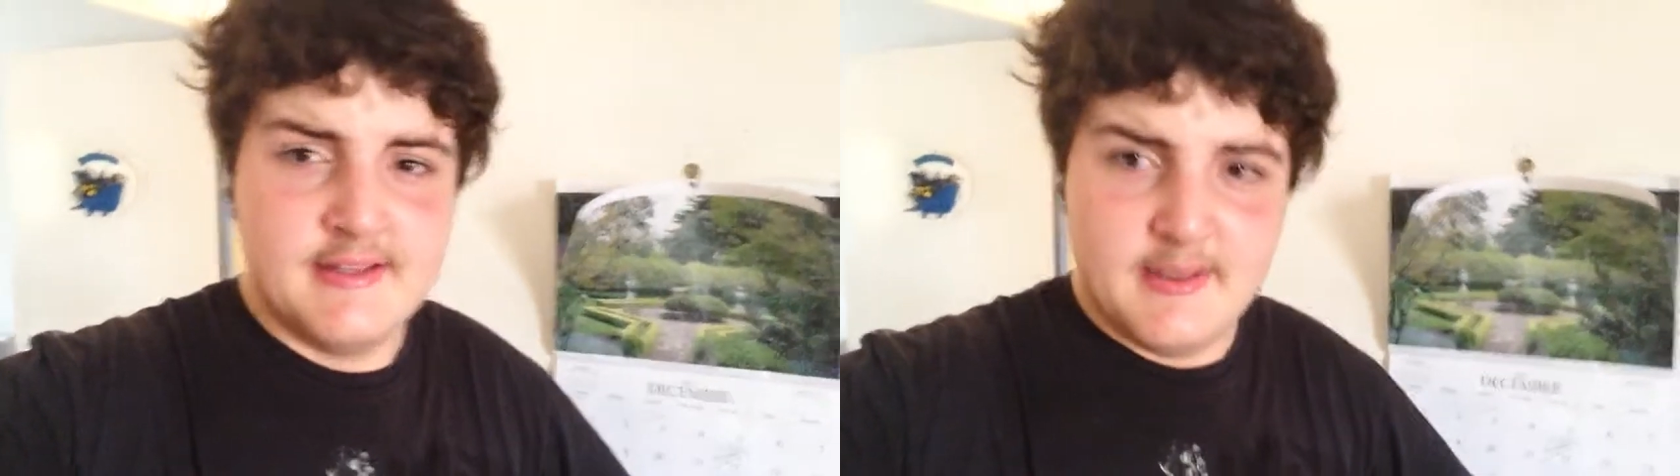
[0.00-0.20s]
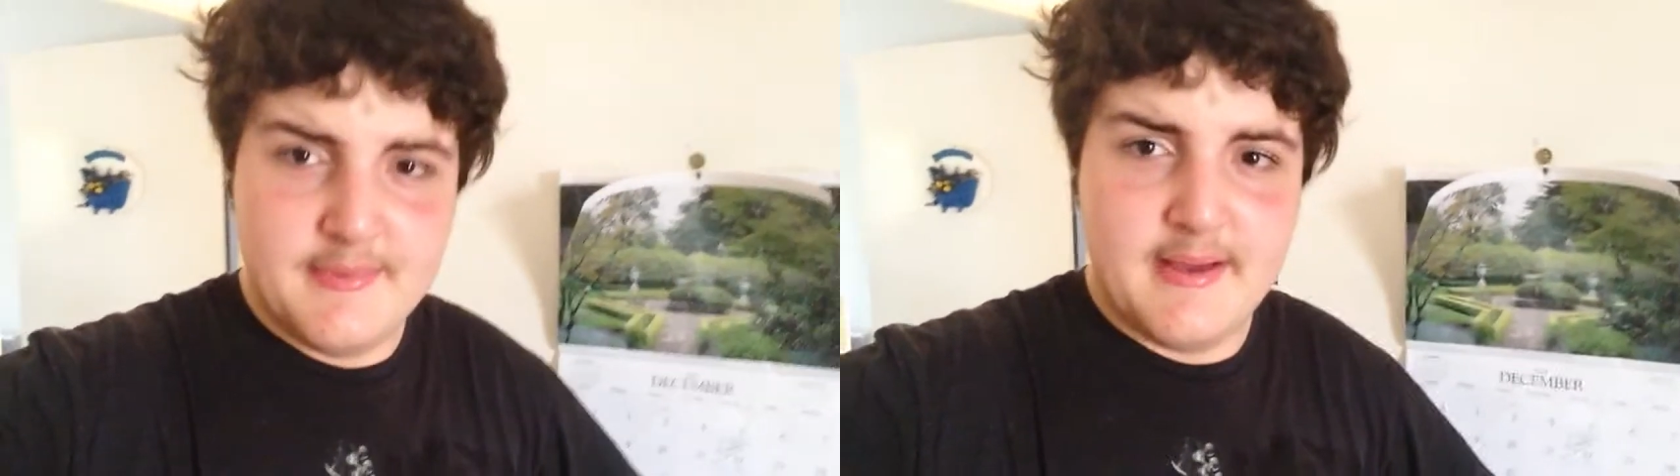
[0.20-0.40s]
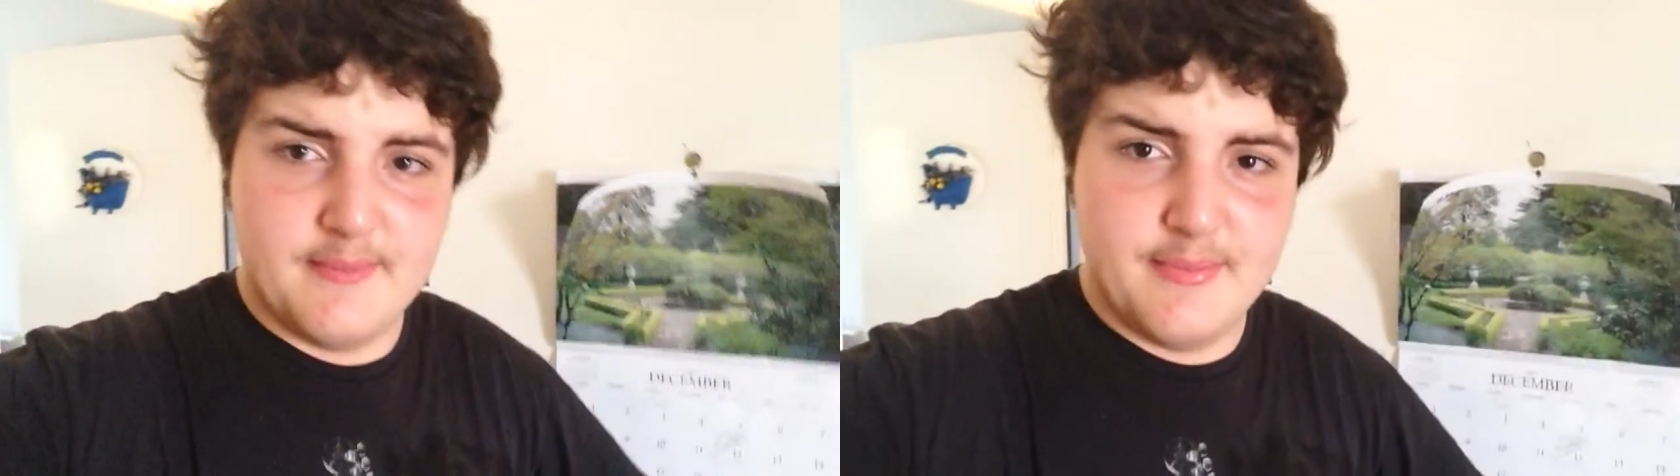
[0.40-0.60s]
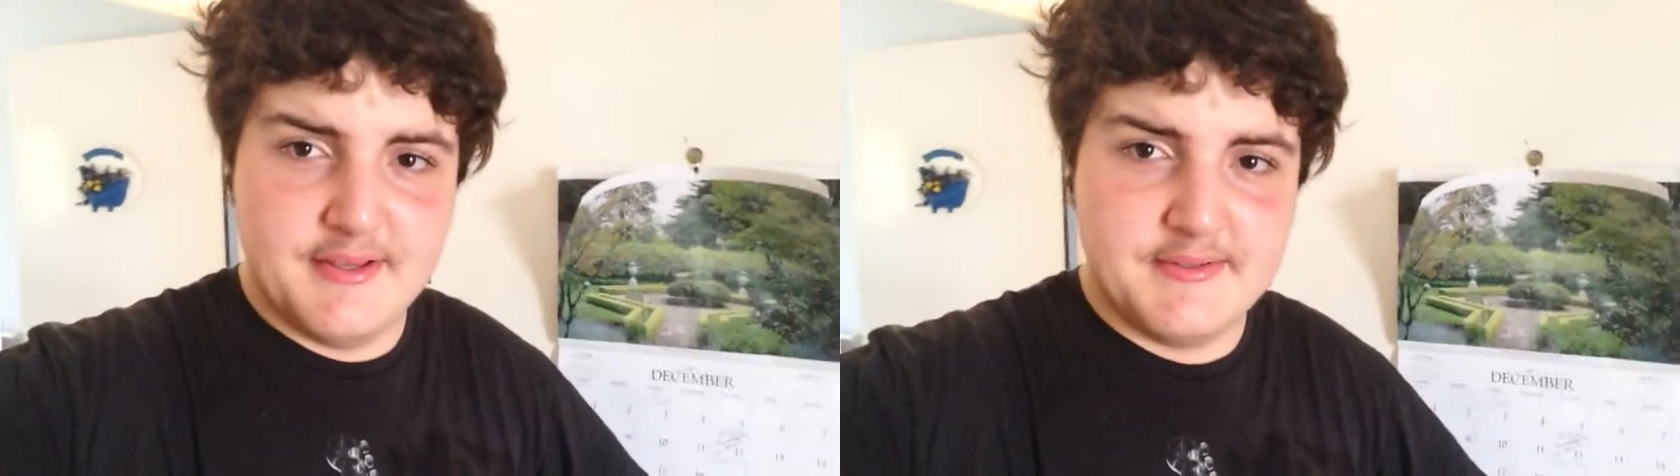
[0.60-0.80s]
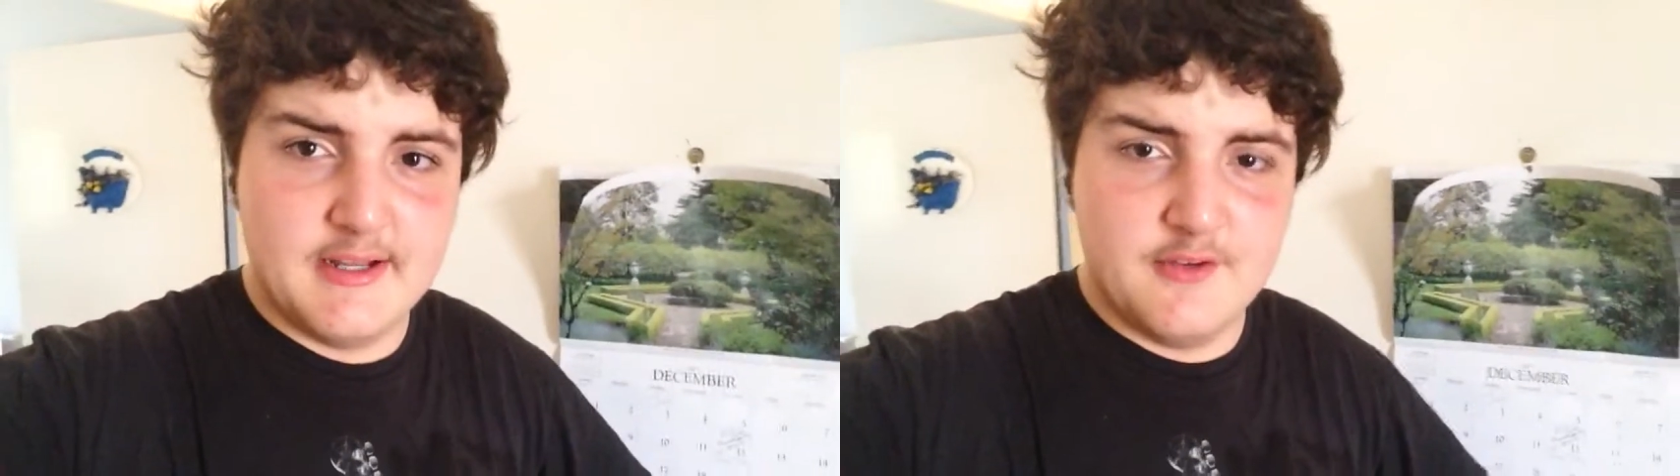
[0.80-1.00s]
he'll be able to
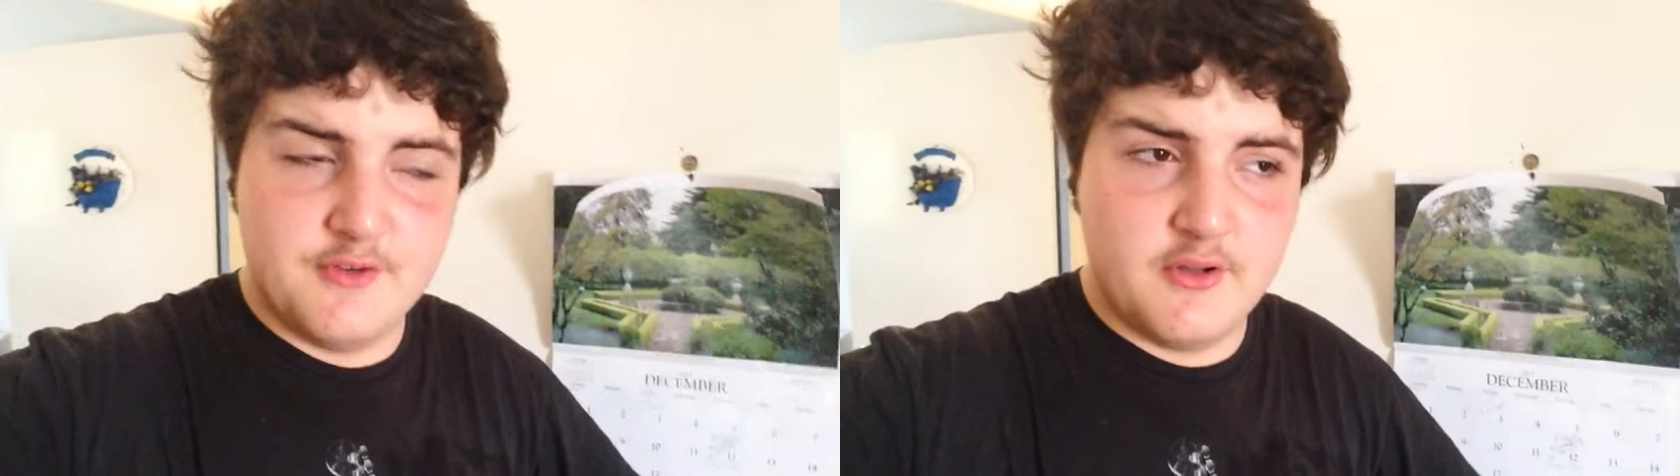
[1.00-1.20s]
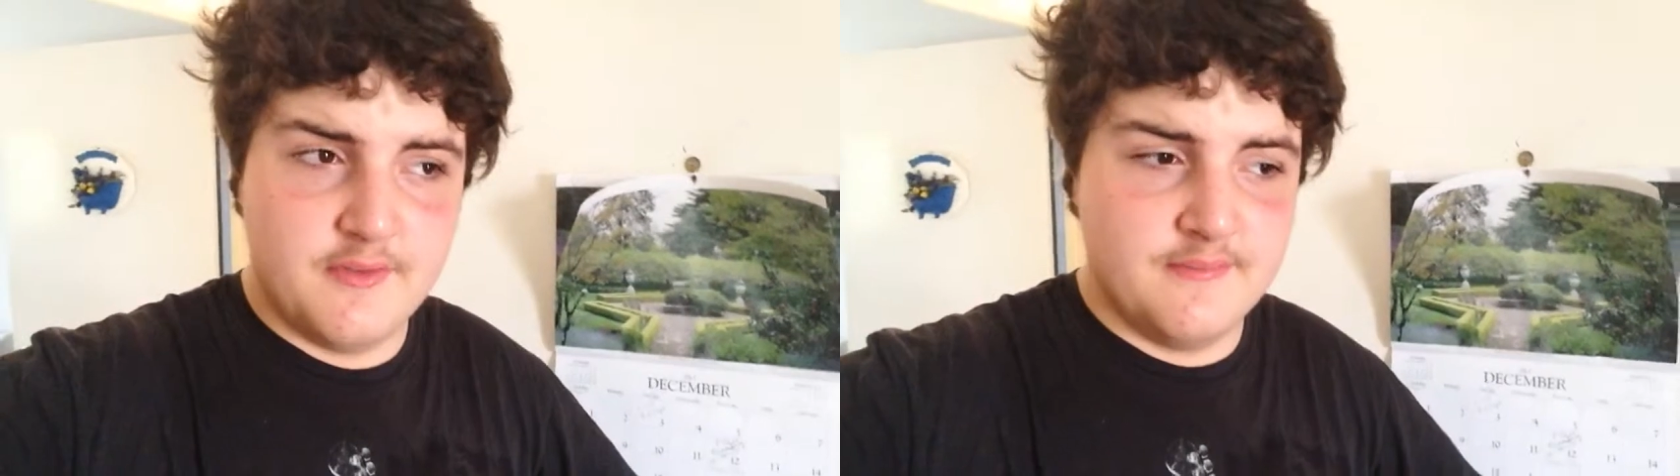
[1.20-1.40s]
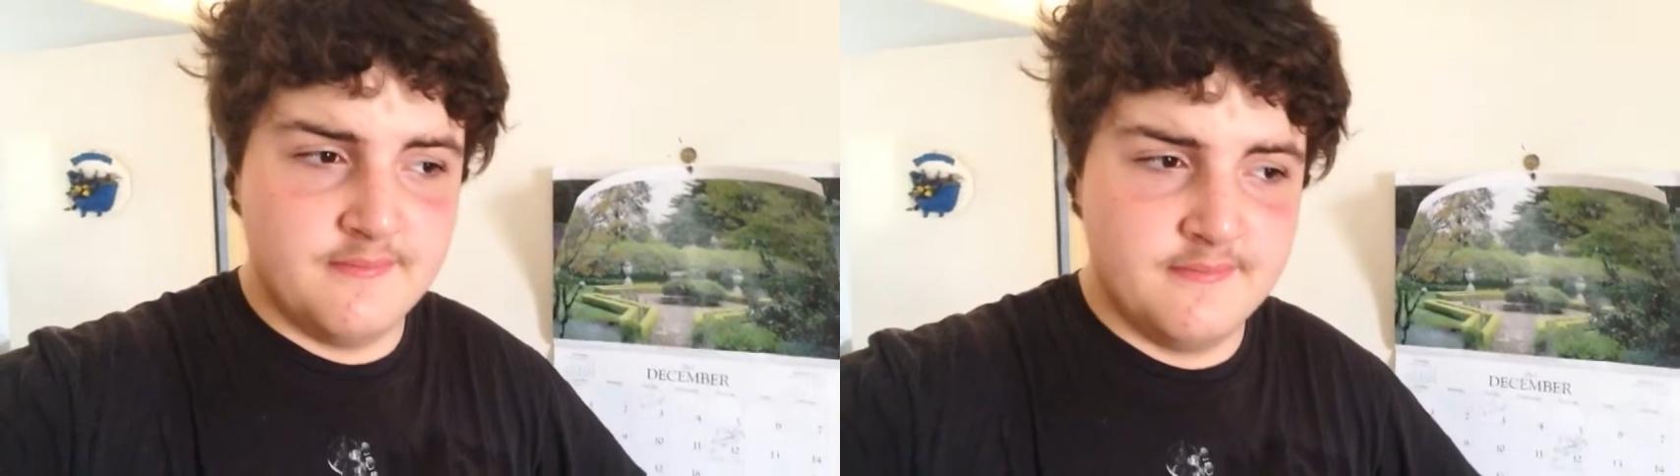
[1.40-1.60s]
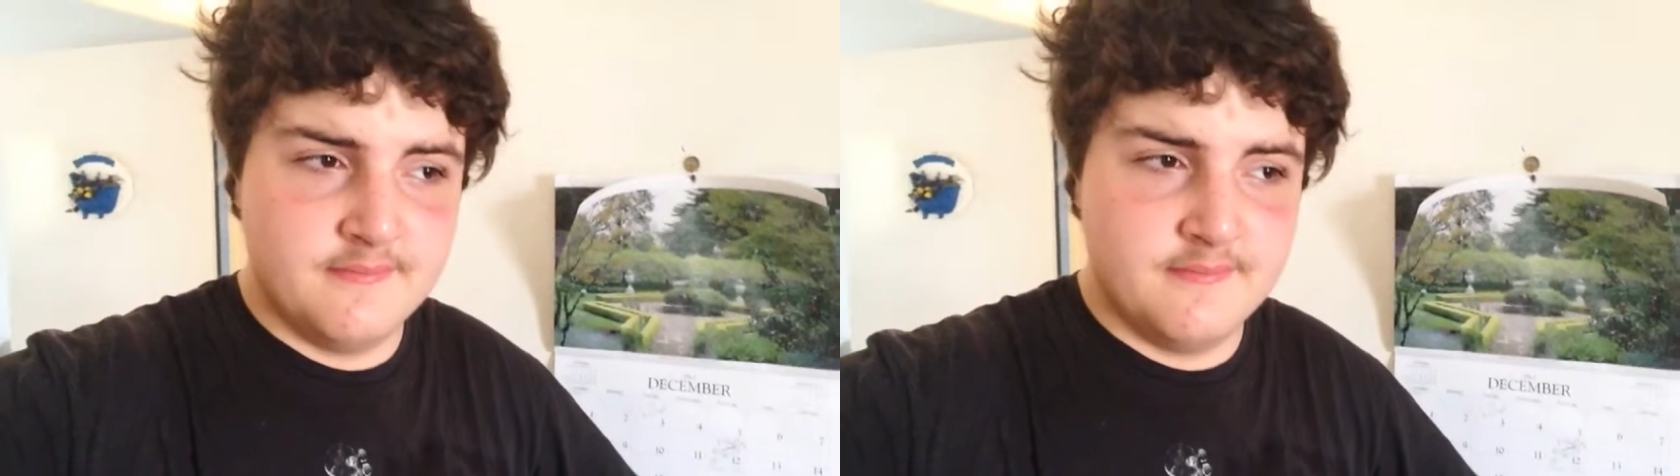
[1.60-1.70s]
play stuff on